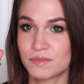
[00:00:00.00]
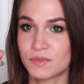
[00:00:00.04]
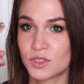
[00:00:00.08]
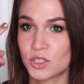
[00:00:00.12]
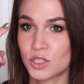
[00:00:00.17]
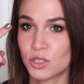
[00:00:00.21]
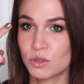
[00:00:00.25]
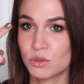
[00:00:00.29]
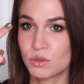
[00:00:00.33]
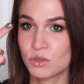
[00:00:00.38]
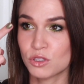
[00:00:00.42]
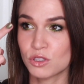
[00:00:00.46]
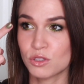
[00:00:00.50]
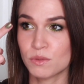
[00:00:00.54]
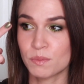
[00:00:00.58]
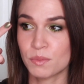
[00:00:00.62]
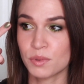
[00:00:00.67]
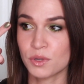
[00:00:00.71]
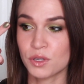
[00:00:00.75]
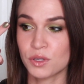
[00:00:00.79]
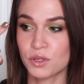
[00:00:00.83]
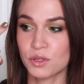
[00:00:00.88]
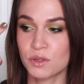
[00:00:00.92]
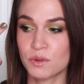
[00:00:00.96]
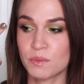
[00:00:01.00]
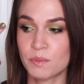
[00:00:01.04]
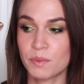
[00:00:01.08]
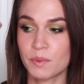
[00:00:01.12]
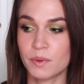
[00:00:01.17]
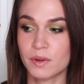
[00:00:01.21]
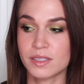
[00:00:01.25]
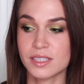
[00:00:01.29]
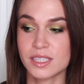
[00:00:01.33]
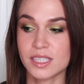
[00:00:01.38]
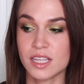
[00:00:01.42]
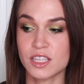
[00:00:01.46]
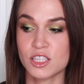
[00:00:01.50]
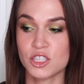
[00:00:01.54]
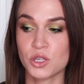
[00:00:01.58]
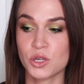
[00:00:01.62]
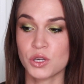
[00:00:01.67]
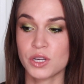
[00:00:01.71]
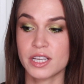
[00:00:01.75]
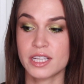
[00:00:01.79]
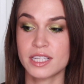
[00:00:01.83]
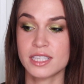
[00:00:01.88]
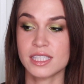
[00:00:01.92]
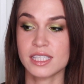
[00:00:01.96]
2 Super Goop
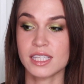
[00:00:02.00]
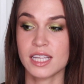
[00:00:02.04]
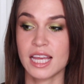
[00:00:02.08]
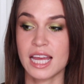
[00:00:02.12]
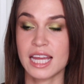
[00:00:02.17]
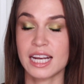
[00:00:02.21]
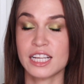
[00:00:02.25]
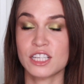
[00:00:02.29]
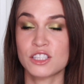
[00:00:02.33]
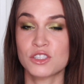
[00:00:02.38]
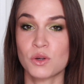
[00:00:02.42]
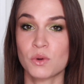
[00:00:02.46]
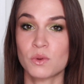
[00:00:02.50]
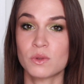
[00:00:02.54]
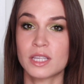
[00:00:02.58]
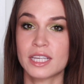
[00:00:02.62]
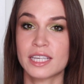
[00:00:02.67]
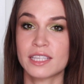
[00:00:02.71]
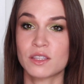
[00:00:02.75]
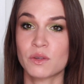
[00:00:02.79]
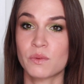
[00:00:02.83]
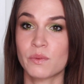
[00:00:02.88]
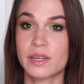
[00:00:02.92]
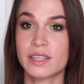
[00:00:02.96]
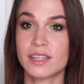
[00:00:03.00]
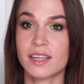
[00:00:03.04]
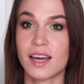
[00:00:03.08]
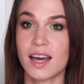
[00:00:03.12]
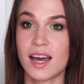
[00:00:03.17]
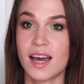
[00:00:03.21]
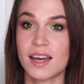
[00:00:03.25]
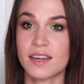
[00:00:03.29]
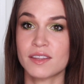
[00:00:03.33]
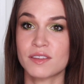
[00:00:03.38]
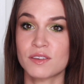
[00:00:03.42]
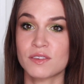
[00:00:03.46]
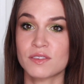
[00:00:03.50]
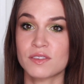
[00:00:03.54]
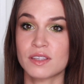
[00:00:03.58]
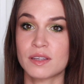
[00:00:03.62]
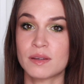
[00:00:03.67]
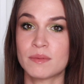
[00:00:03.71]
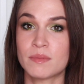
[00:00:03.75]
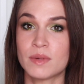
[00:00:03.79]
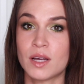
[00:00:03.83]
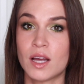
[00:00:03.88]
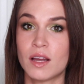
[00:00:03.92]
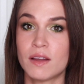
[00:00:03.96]
sunscreens, and I don't like the Ouai that either of
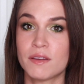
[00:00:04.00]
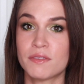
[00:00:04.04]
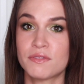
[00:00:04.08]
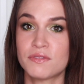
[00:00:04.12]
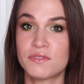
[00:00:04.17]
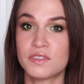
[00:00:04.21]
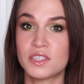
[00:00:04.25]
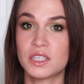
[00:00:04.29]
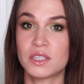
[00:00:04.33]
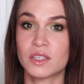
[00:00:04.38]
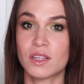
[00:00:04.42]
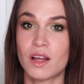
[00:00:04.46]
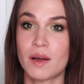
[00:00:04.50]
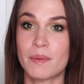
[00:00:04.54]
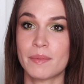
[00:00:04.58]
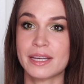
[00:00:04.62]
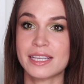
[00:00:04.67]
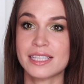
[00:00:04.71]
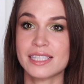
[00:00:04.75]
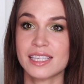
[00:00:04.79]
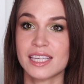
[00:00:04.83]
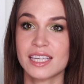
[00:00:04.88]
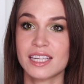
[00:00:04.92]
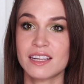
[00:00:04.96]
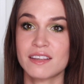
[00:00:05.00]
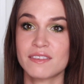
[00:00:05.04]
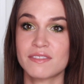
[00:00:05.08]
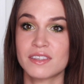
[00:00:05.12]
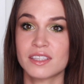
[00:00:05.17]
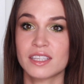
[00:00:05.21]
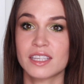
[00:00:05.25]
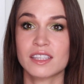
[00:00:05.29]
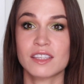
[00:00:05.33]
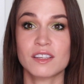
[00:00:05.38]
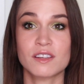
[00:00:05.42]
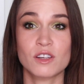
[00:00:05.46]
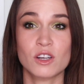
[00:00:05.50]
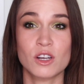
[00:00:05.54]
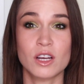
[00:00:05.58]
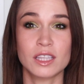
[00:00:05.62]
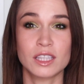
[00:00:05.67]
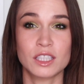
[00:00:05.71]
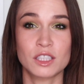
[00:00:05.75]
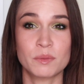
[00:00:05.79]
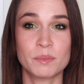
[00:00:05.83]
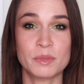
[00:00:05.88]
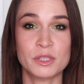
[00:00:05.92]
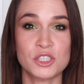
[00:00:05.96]
them feel on my skin. I feel like they're a
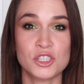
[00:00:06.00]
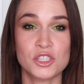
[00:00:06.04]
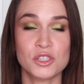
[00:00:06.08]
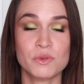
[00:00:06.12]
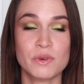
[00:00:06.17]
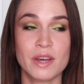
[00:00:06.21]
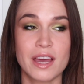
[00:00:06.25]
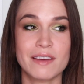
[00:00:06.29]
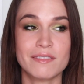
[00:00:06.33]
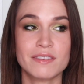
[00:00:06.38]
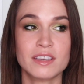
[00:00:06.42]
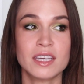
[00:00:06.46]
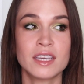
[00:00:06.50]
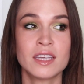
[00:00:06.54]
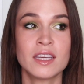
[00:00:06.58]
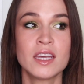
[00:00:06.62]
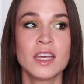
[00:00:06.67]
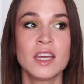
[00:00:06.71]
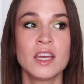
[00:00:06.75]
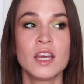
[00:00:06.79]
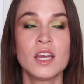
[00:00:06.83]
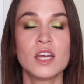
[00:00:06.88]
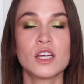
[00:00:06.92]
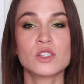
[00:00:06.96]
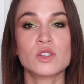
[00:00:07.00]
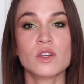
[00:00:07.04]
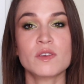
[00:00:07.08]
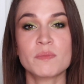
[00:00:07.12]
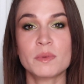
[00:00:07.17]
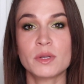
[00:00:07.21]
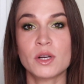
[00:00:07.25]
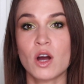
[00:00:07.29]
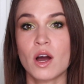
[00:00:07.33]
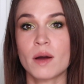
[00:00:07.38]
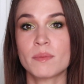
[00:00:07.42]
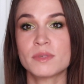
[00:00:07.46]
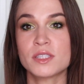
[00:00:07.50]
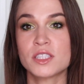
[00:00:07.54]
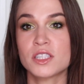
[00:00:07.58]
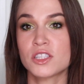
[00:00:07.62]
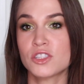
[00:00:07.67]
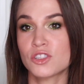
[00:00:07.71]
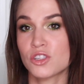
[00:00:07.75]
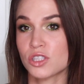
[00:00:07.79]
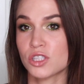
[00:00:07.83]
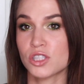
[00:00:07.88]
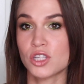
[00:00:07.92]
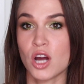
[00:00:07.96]
little bit too heavy, so I've been opting
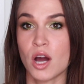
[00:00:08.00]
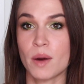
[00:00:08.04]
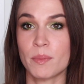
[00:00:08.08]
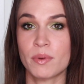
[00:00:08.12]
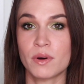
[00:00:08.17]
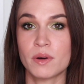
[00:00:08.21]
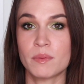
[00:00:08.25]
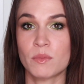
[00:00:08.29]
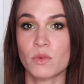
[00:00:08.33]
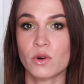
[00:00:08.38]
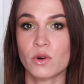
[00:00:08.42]
to just not put